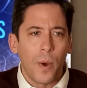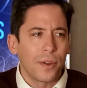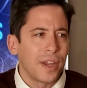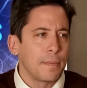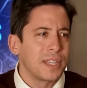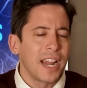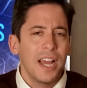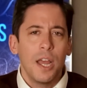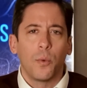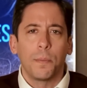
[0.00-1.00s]
Why are they
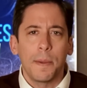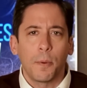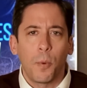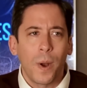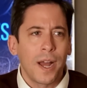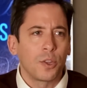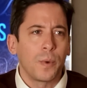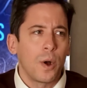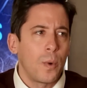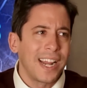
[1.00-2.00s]
upset when people point out that
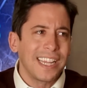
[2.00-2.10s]
we don't want